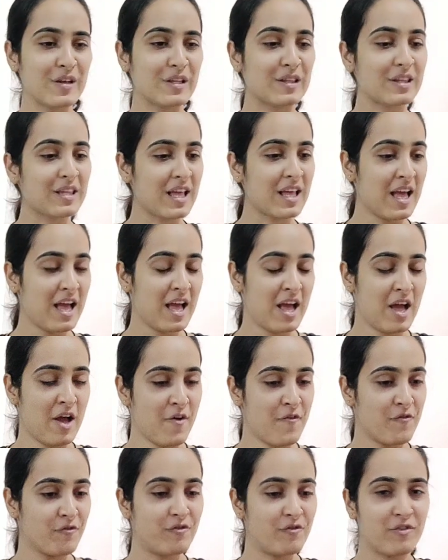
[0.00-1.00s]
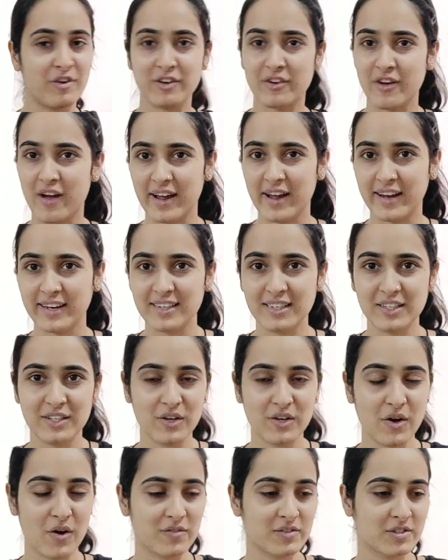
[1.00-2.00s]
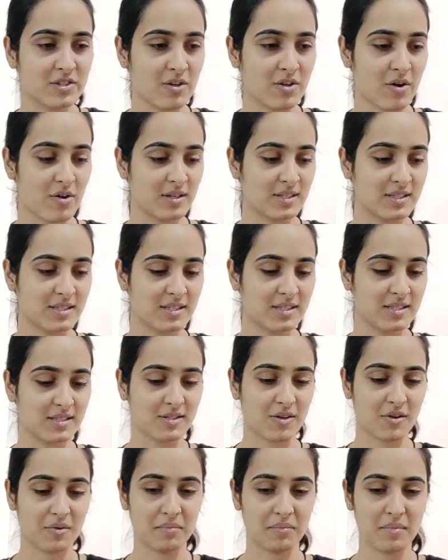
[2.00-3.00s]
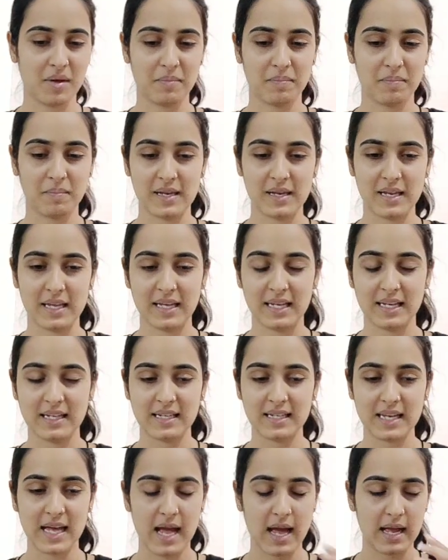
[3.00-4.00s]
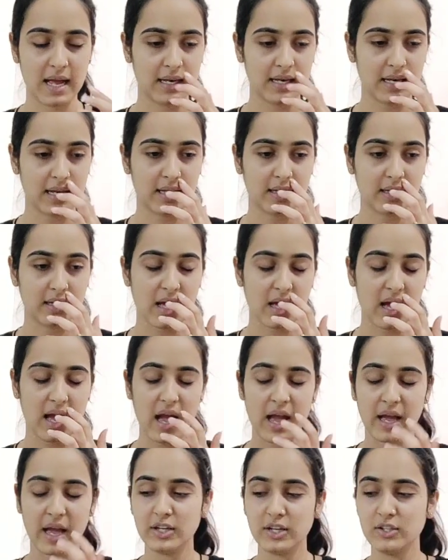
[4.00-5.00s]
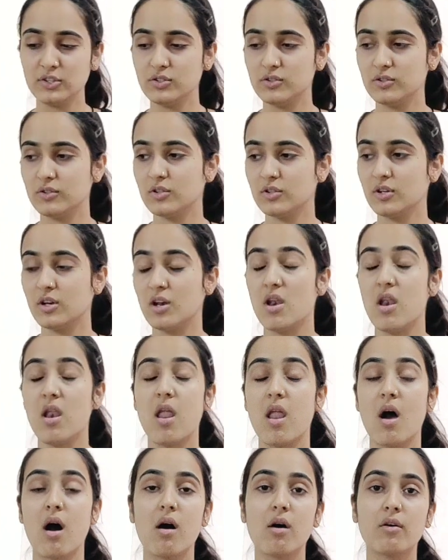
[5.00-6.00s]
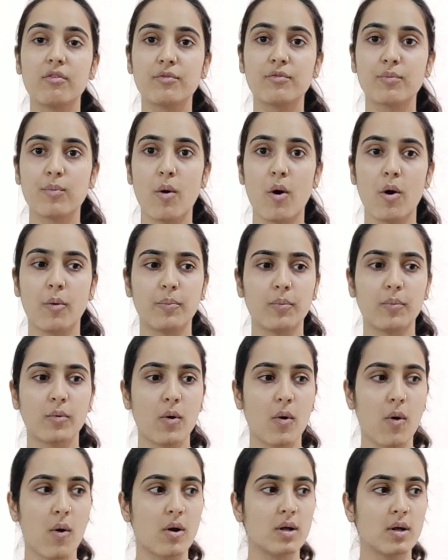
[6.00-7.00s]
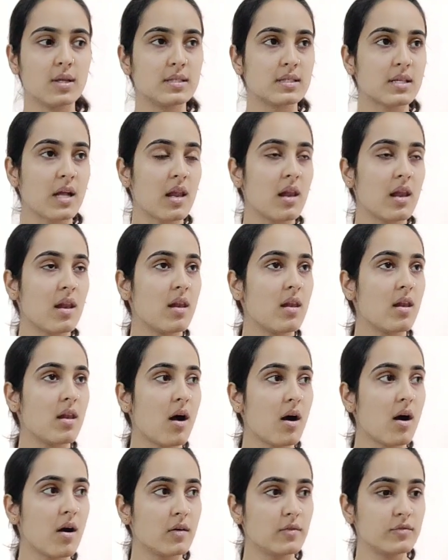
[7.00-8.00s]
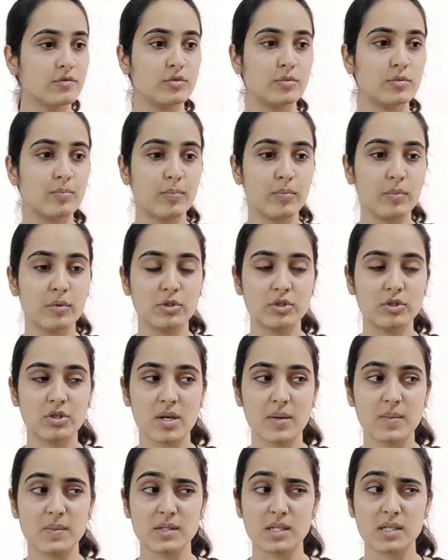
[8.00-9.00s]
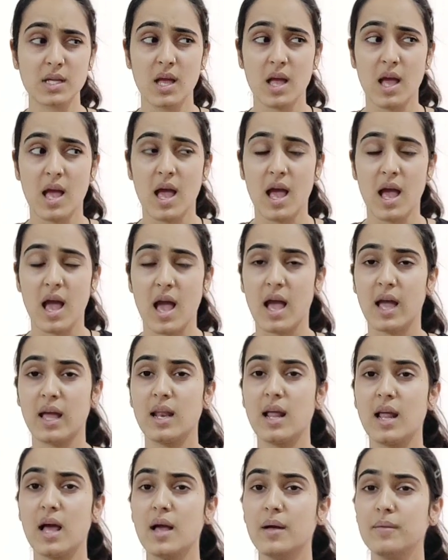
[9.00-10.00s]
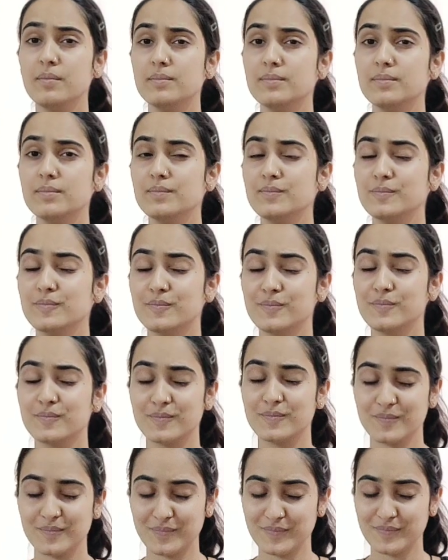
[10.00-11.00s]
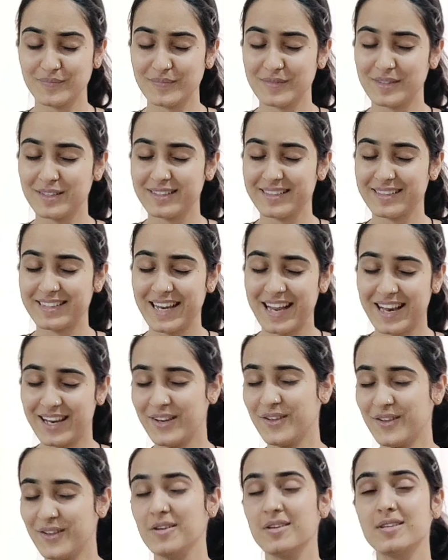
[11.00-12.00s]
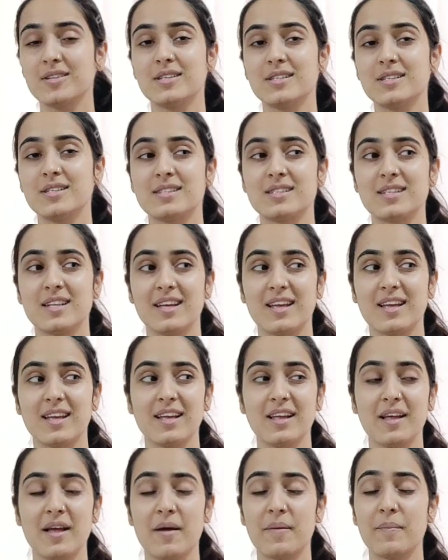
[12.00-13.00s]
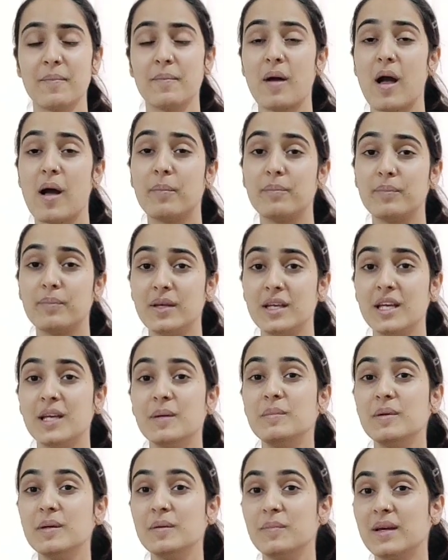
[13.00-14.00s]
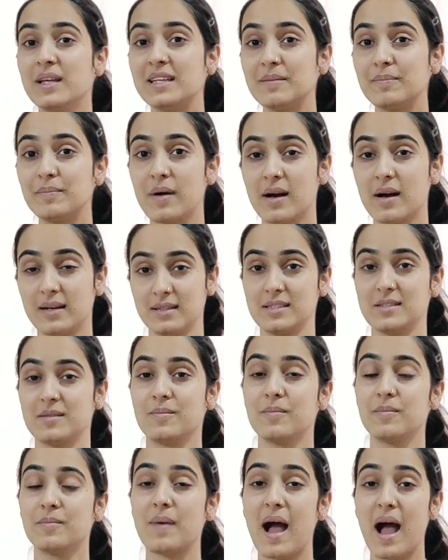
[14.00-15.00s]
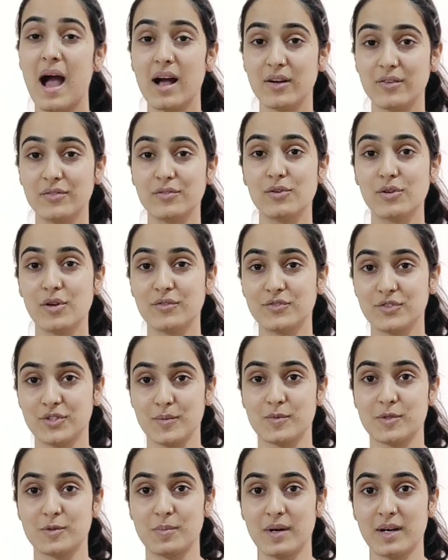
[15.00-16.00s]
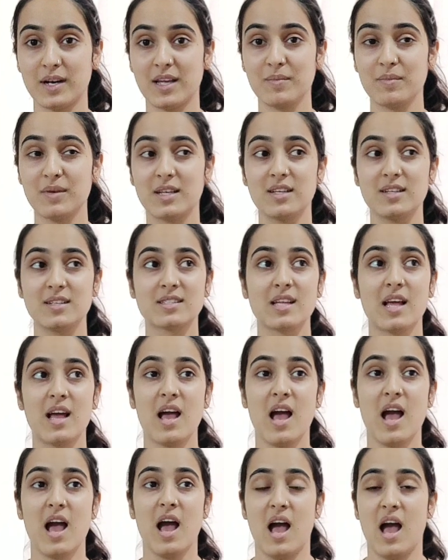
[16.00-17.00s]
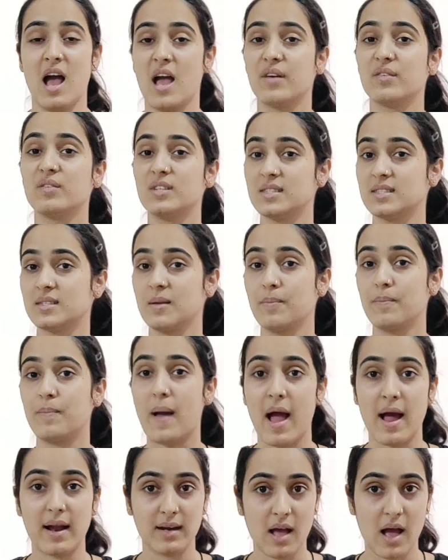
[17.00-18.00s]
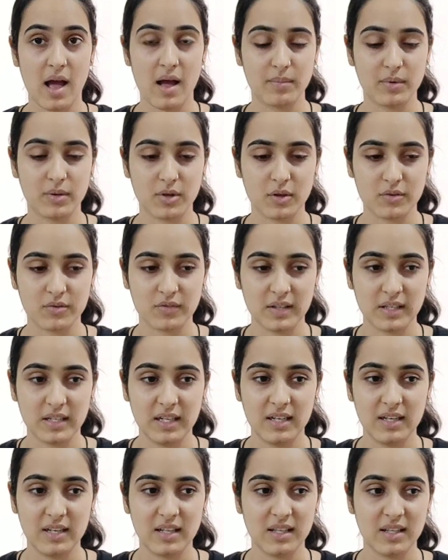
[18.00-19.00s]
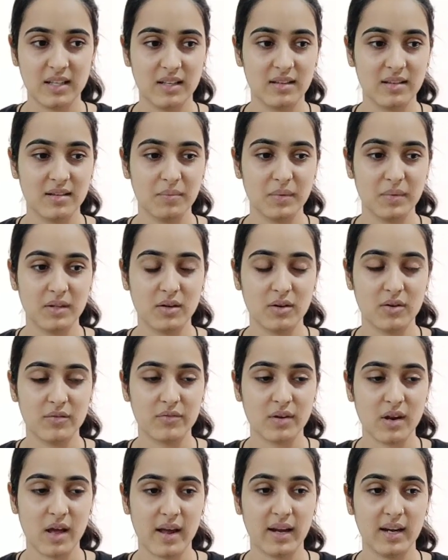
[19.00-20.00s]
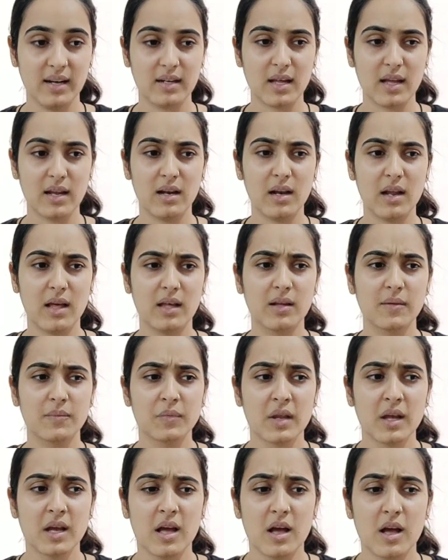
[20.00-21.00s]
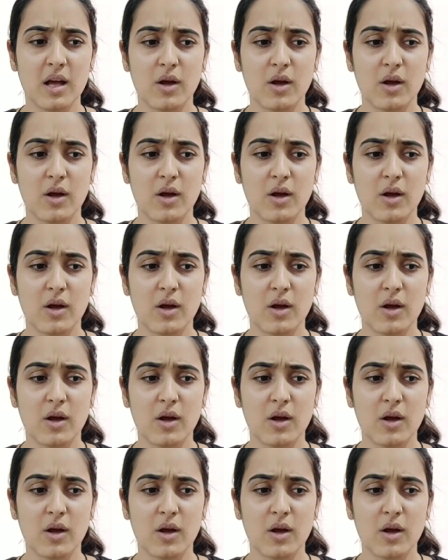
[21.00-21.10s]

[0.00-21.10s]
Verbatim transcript: with variety of sauces on my plate. And like I love popcorns, I love chips, and I'm telling you this thing. Um, keeping my pass bag full of chips because I have this bad habit of eating in the middle of night, and like